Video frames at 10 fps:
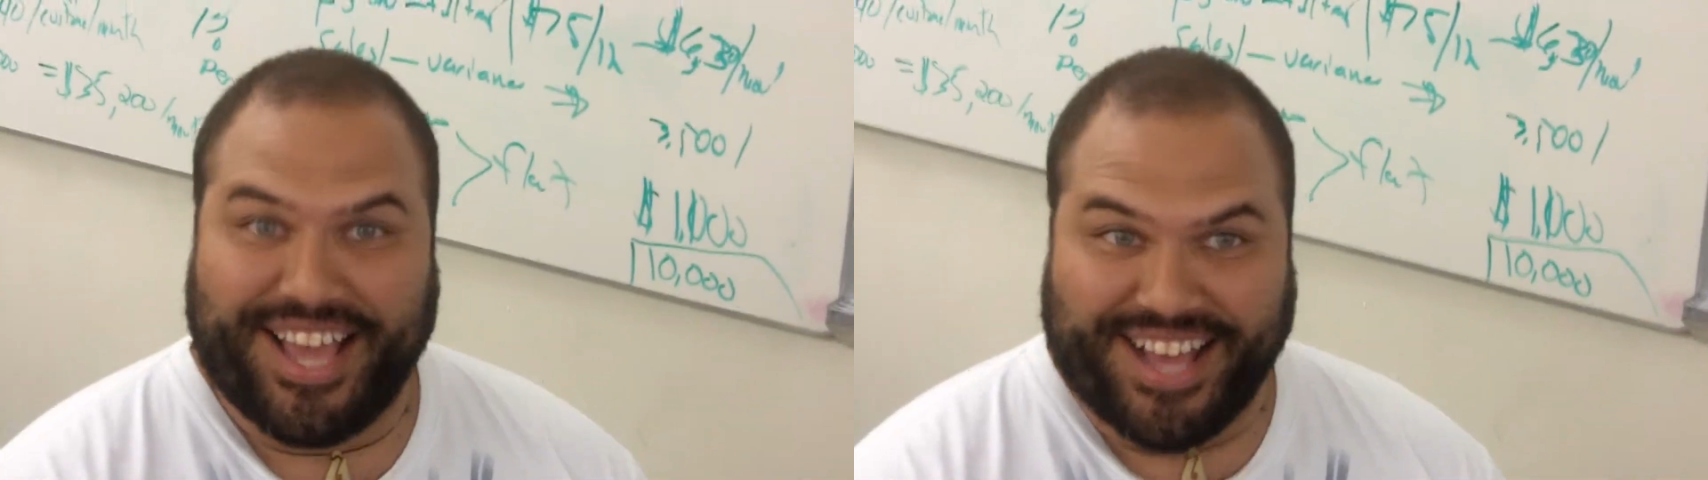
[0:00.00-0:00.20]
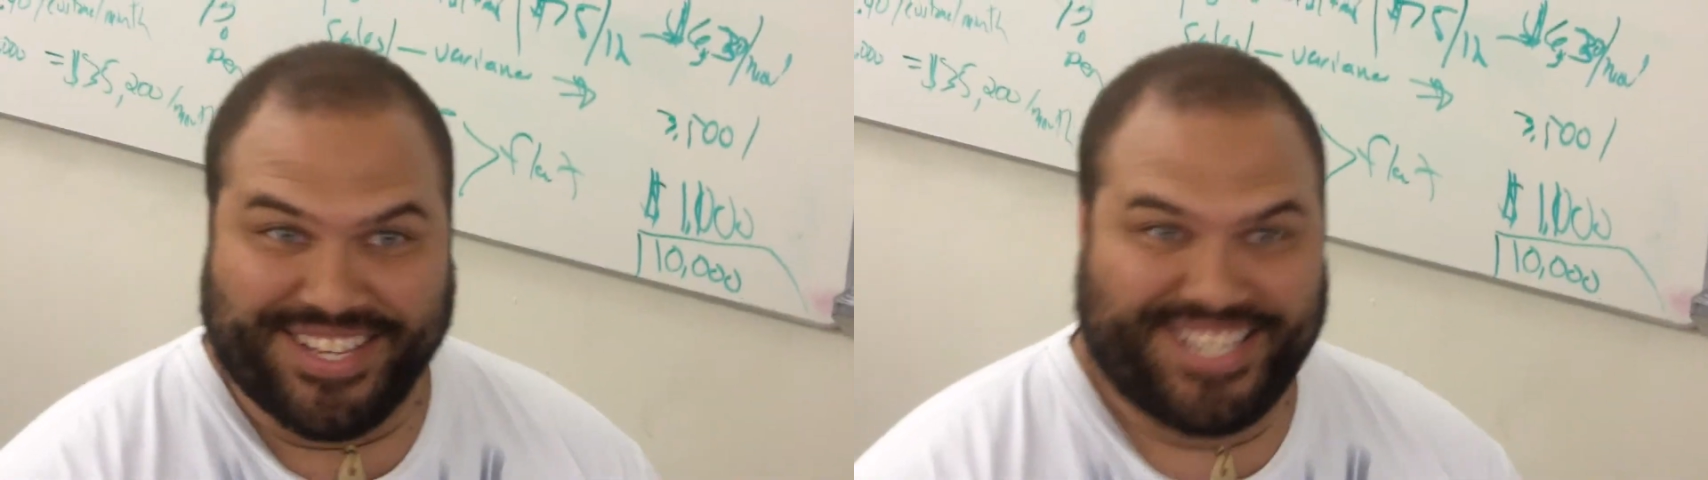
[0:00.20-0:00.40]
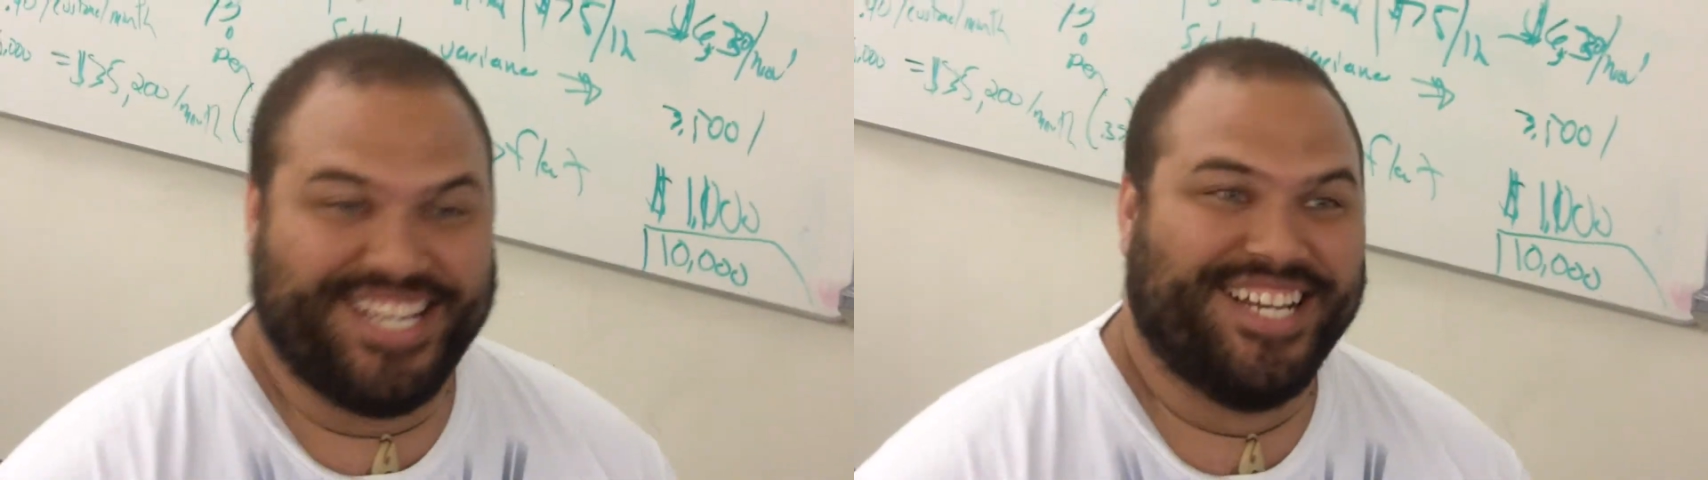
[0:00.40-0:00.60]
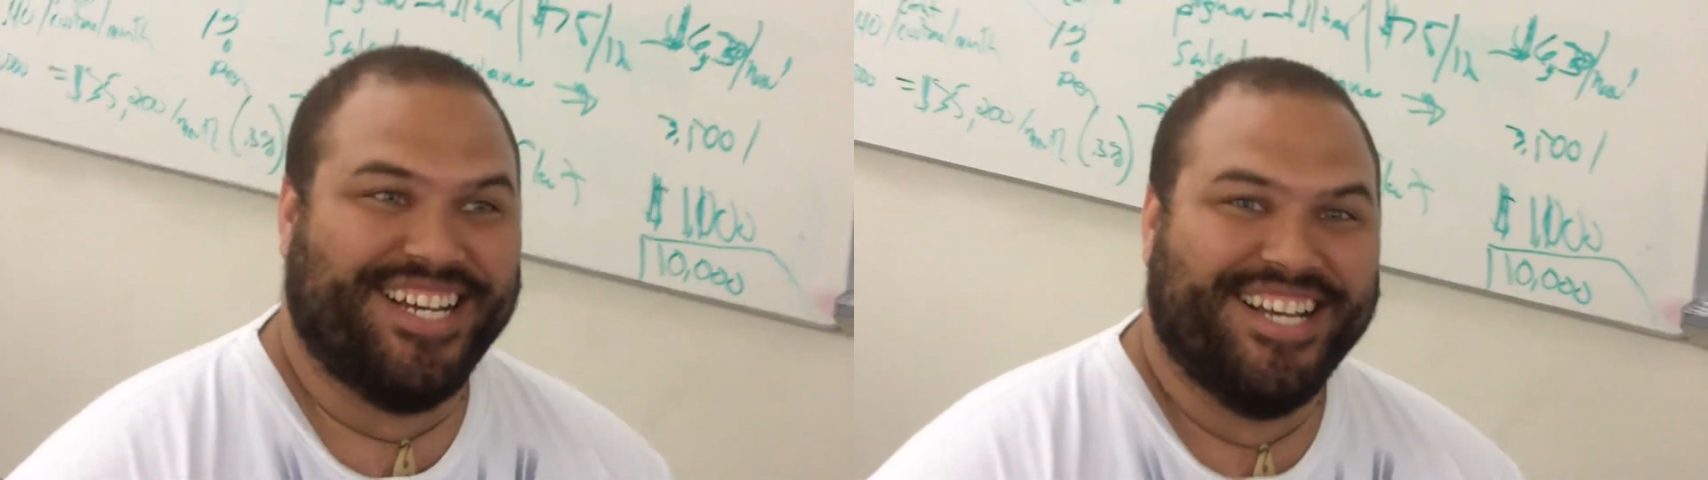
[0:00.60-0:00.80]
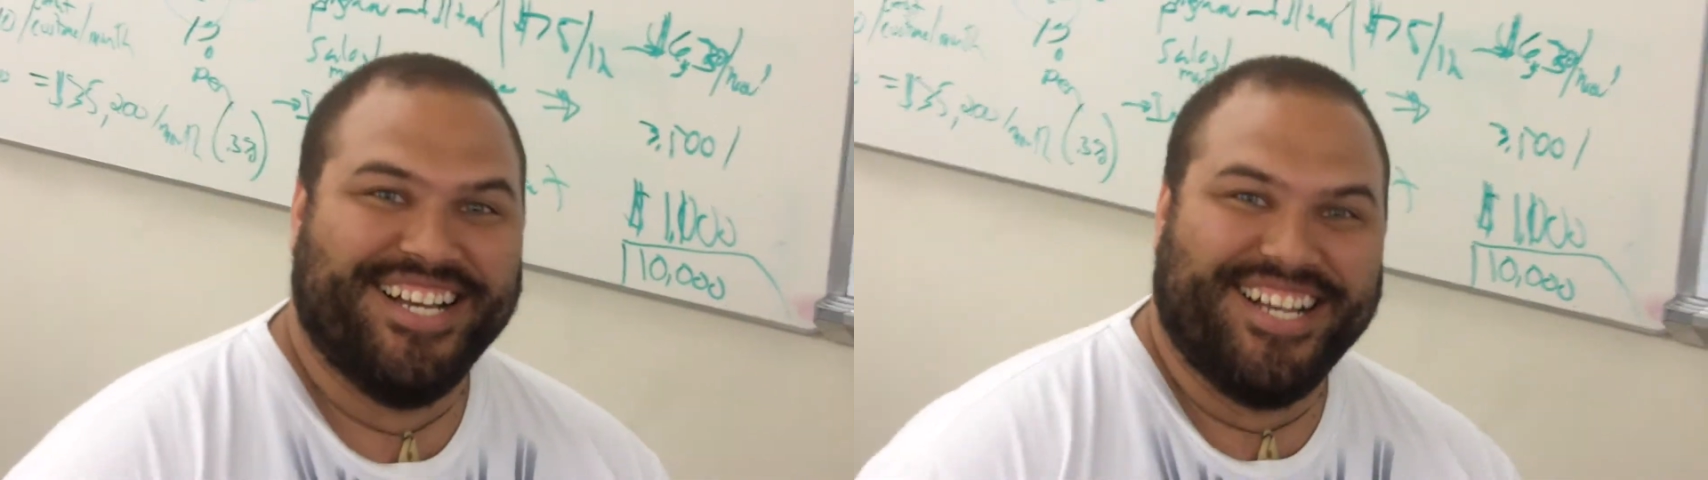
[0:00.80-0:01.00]
Yes.
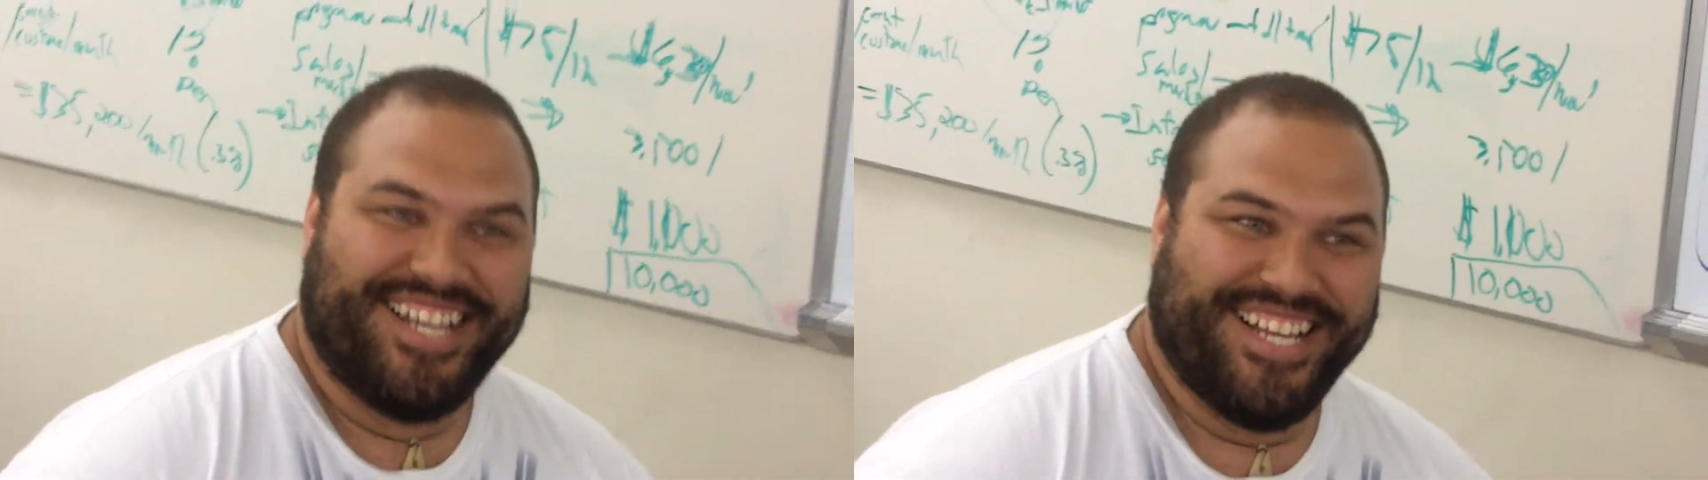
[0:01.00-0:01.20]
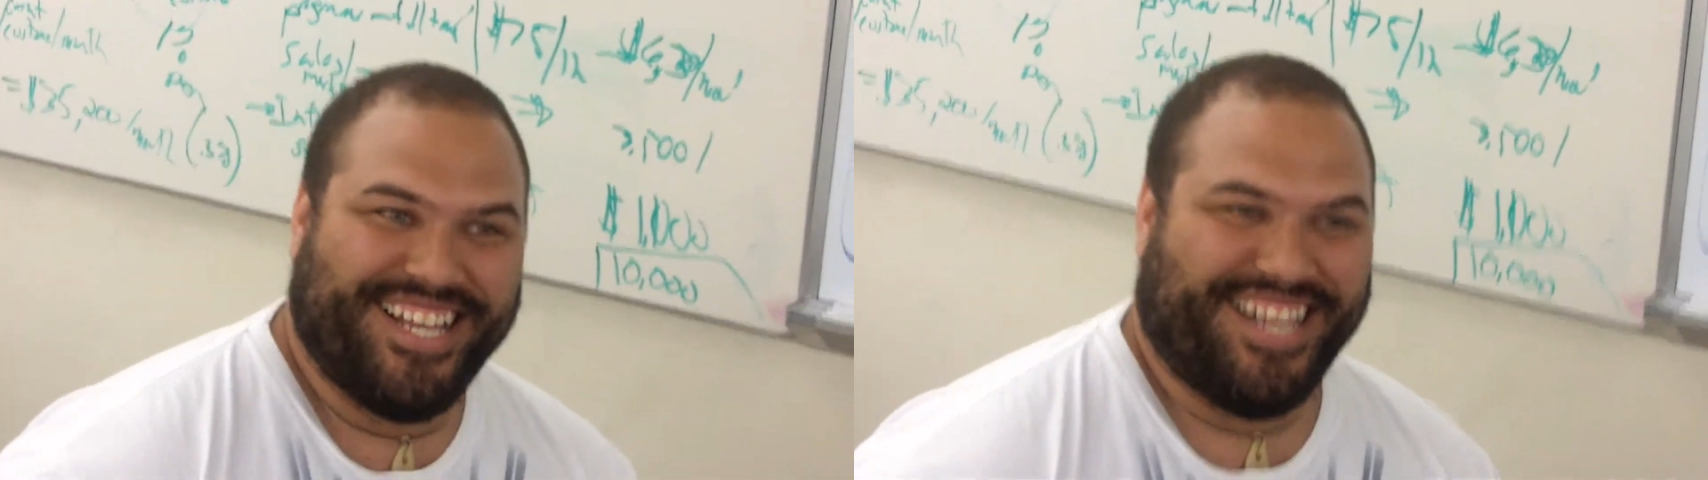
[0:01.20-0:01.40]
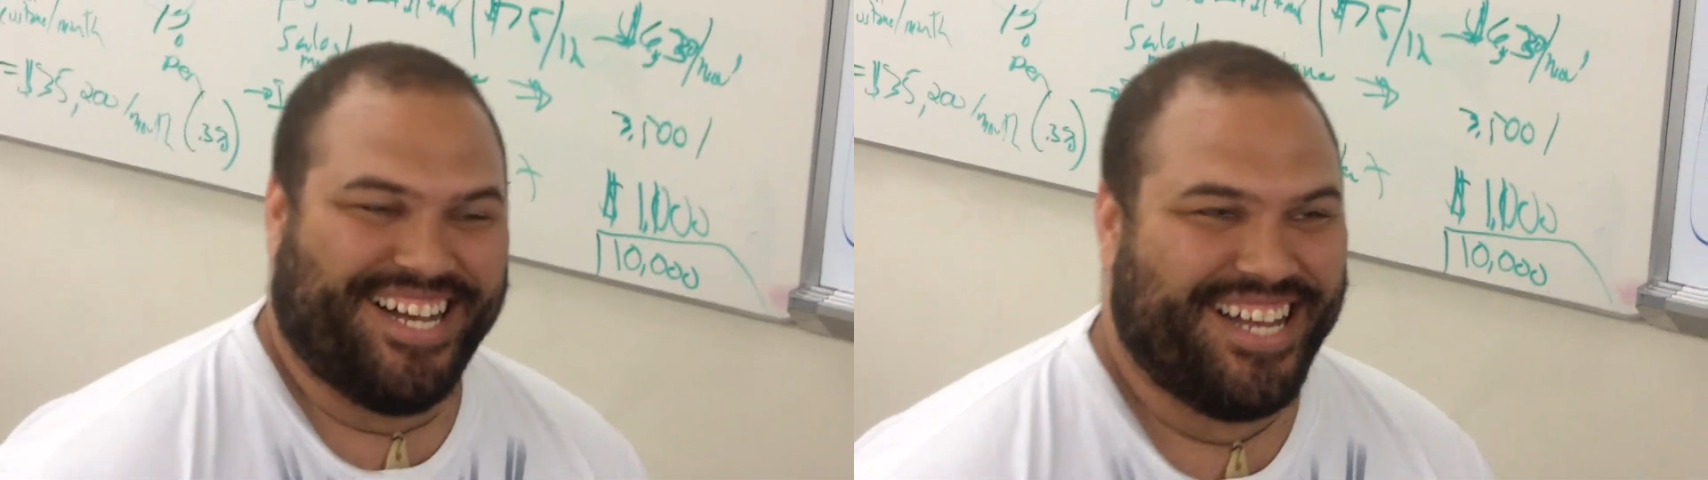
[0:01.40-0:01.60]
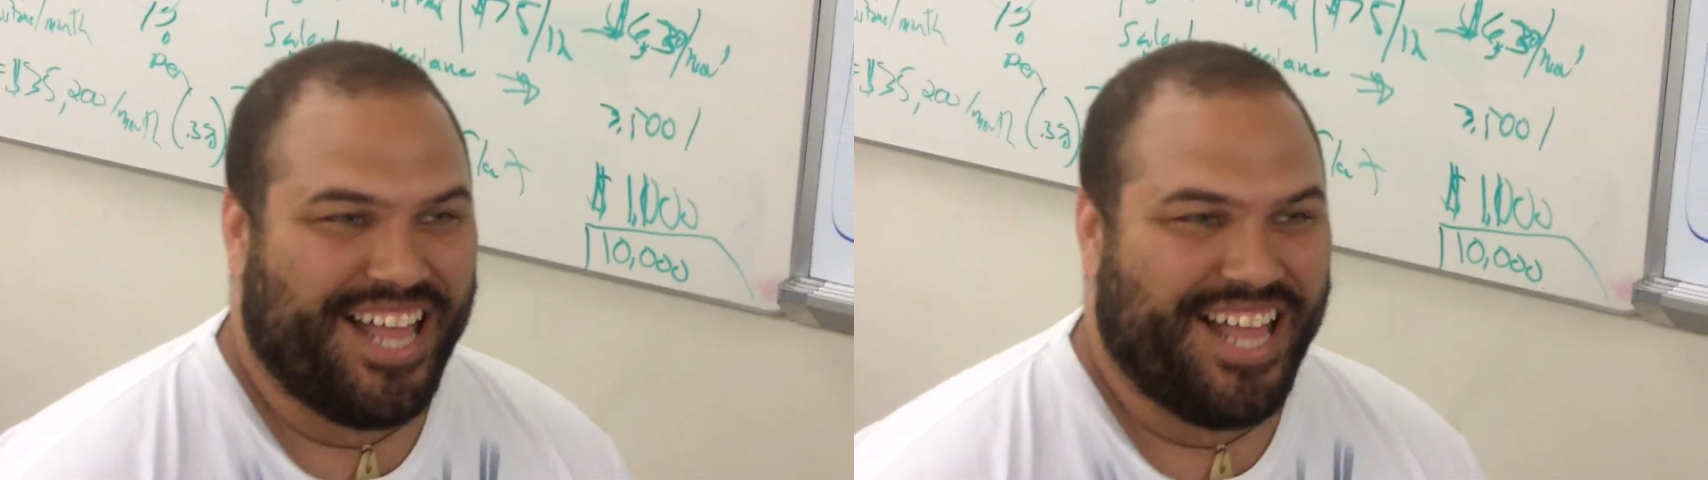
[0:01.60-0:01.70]
Why?